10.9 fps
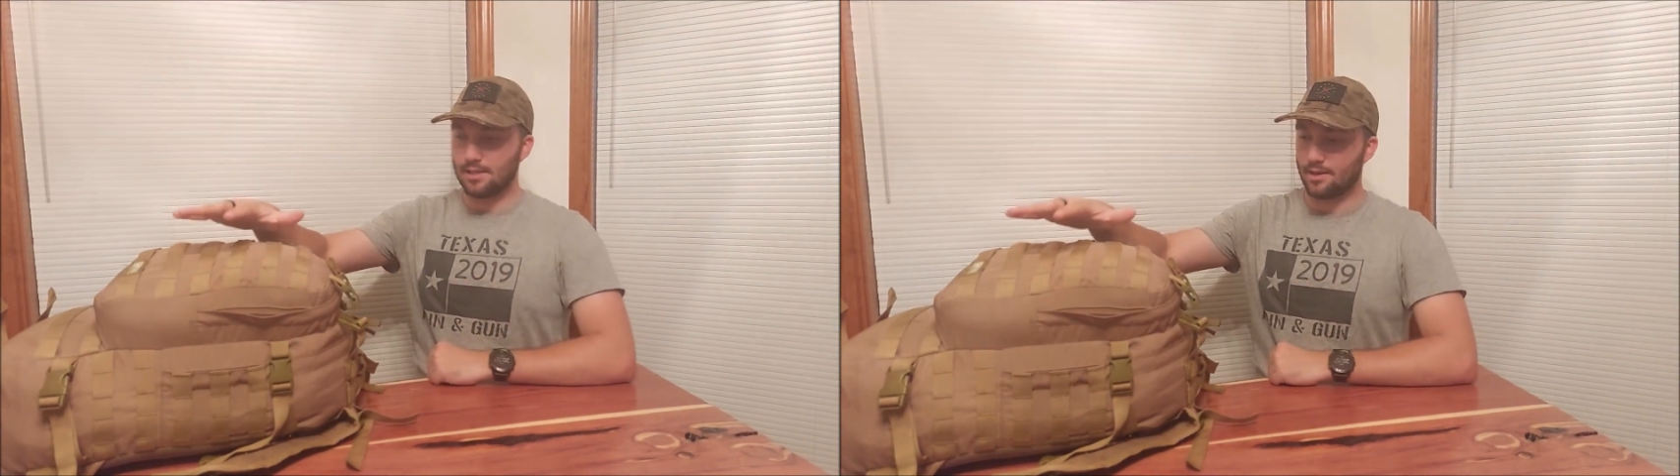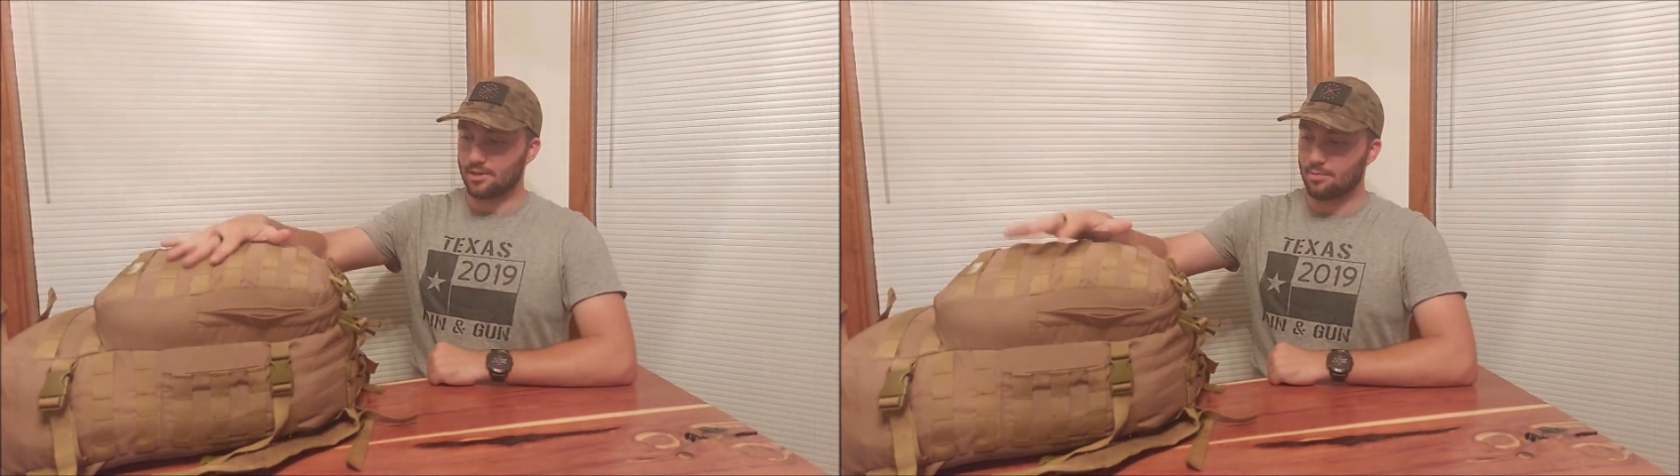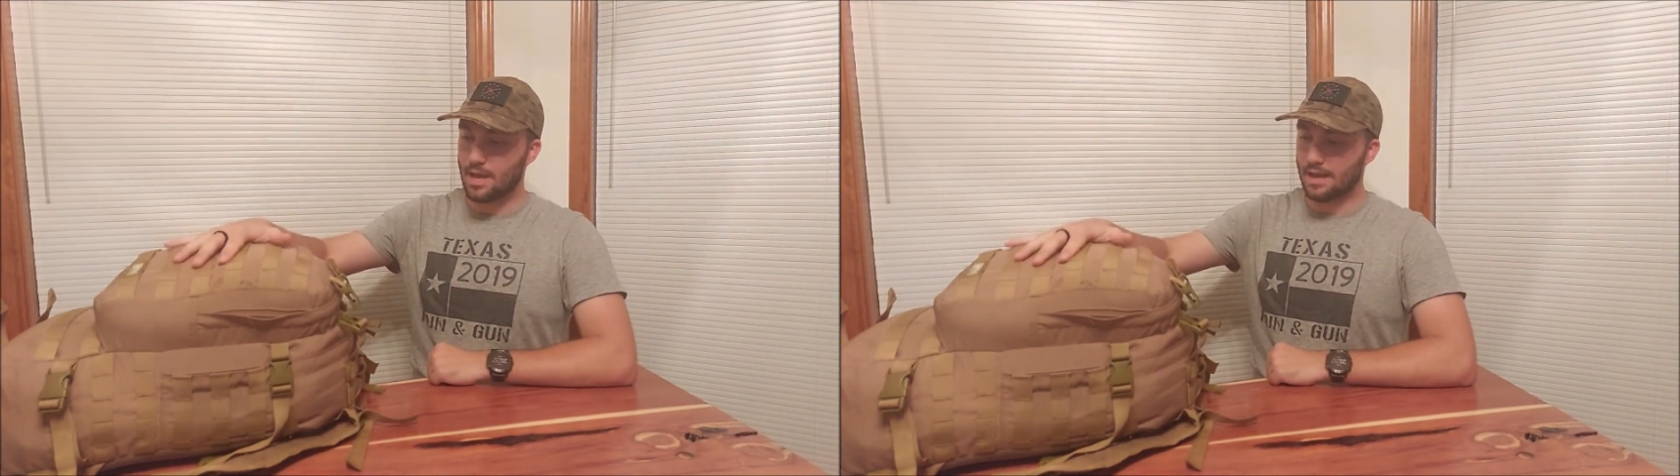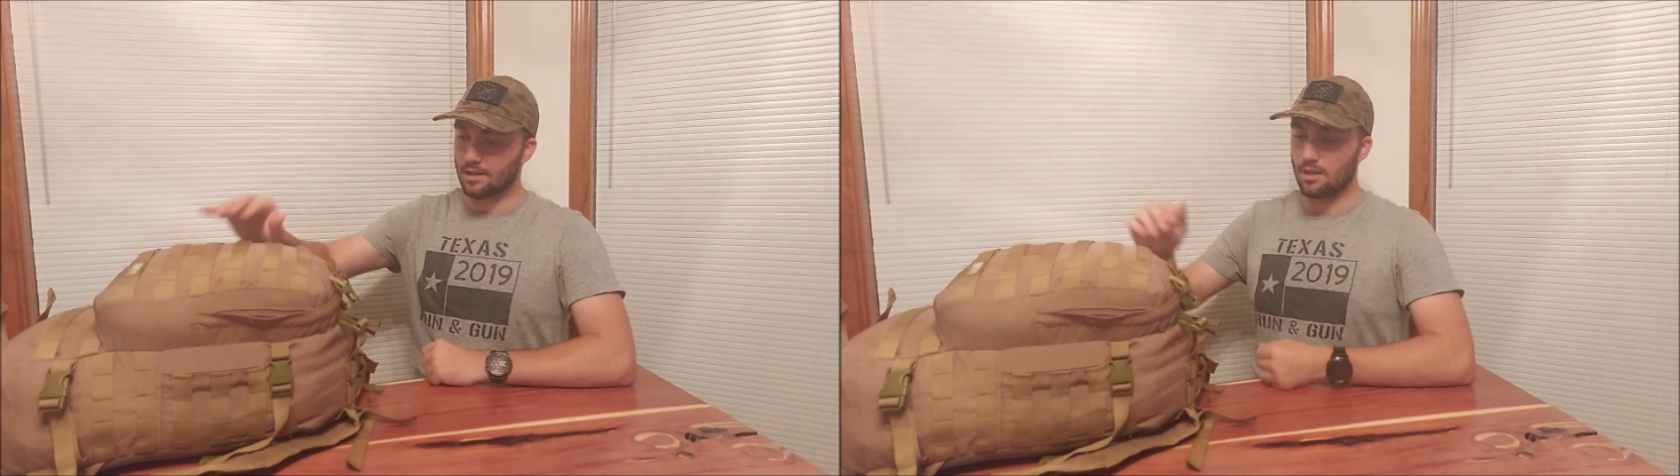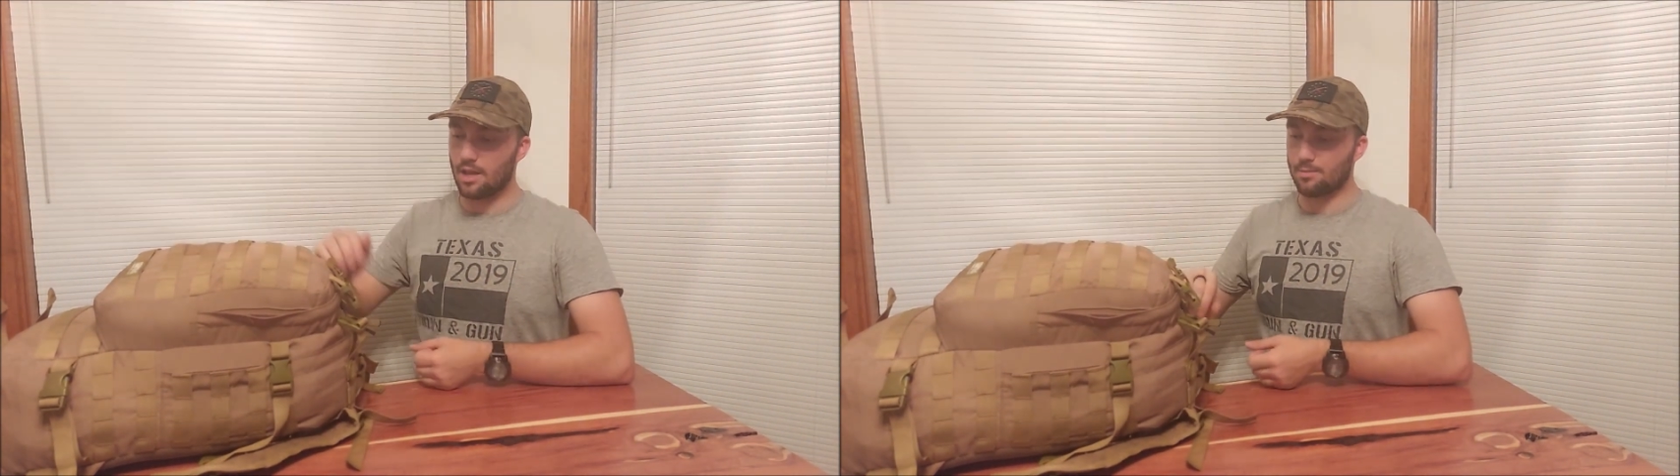out of this bag
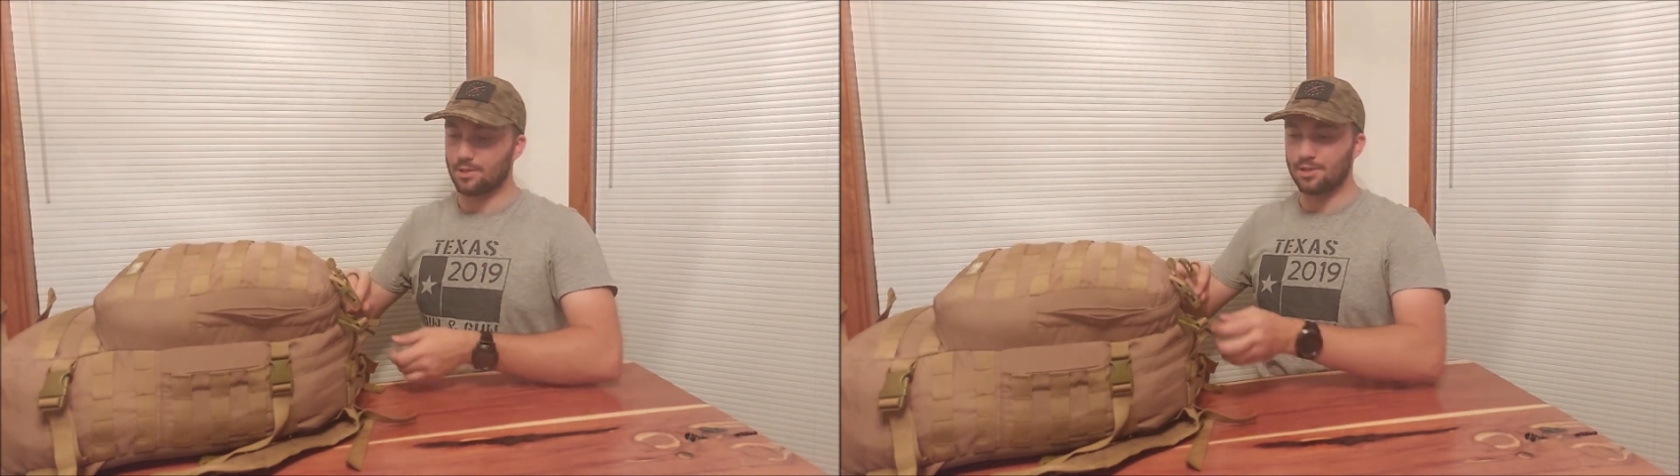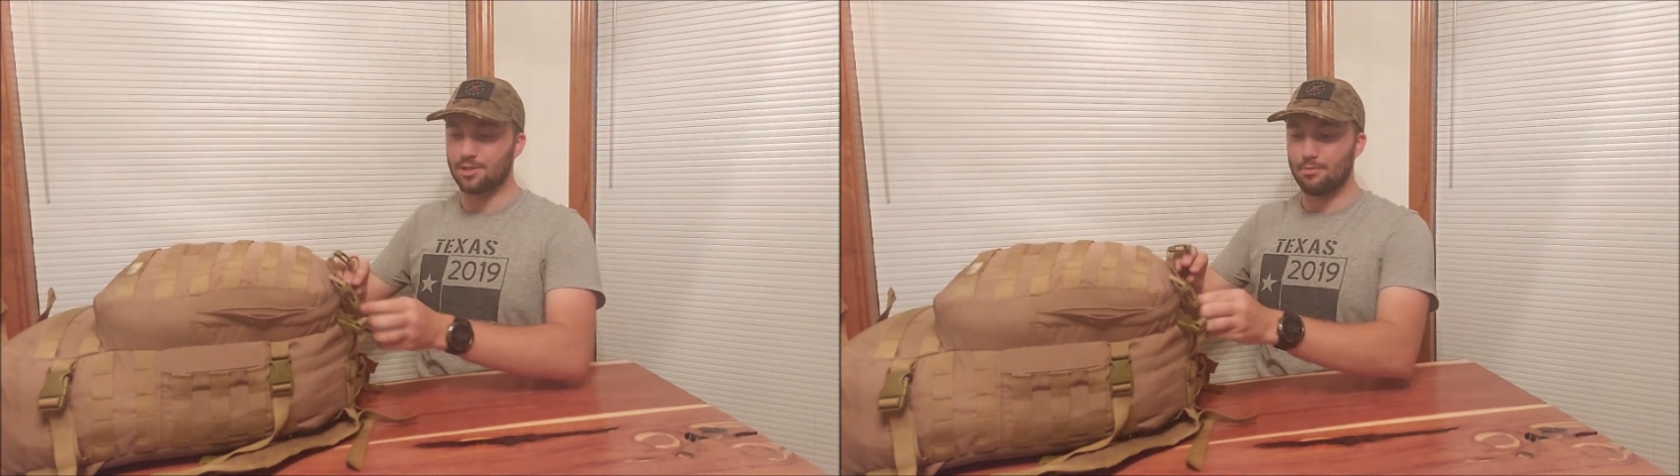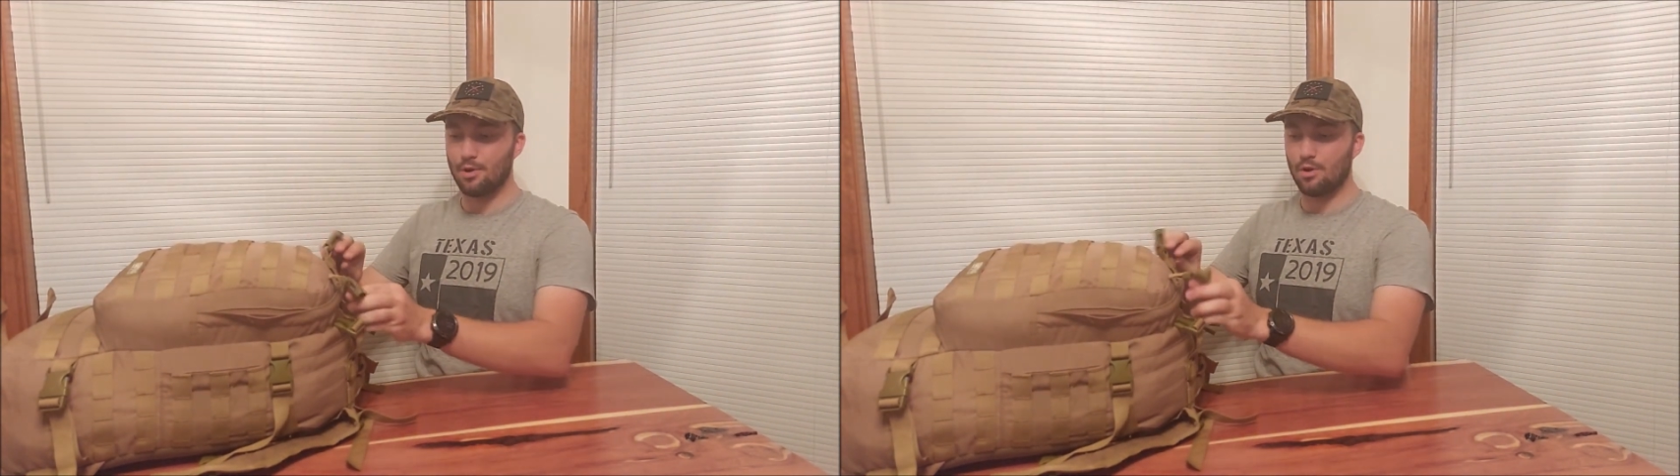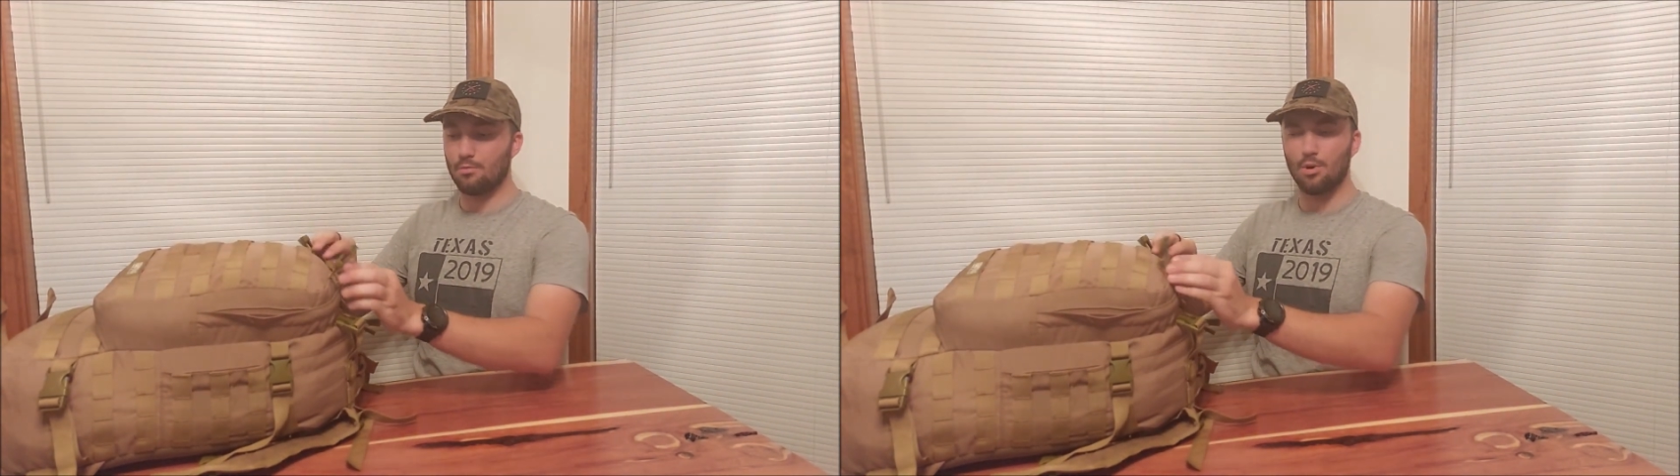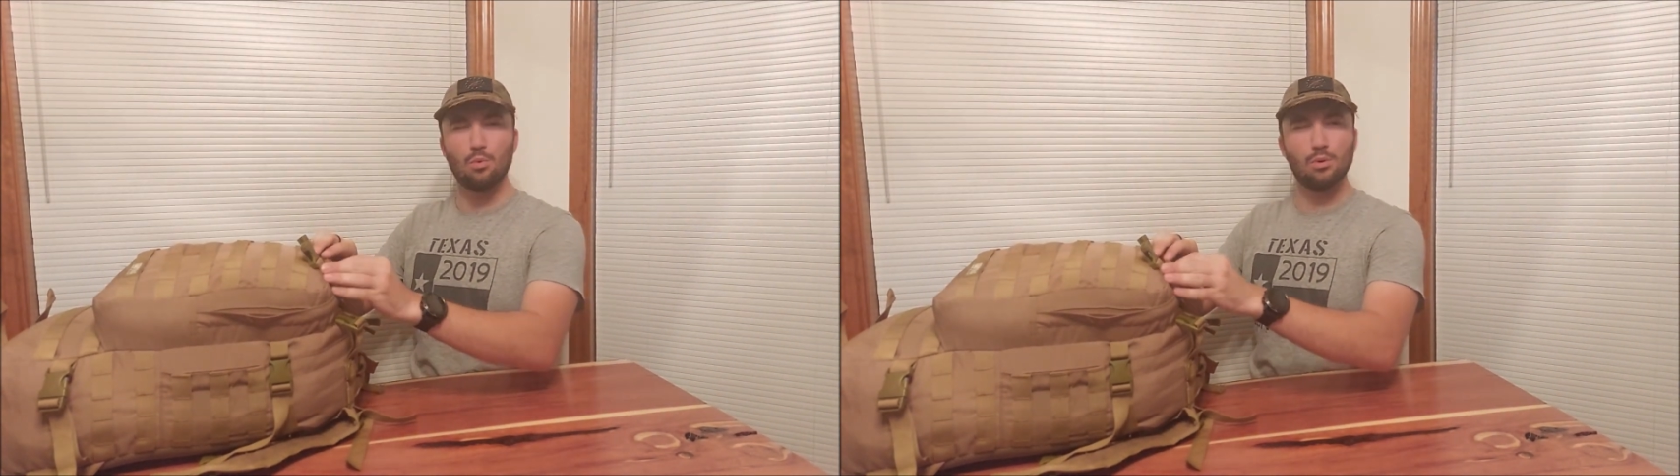and collapsing it small, but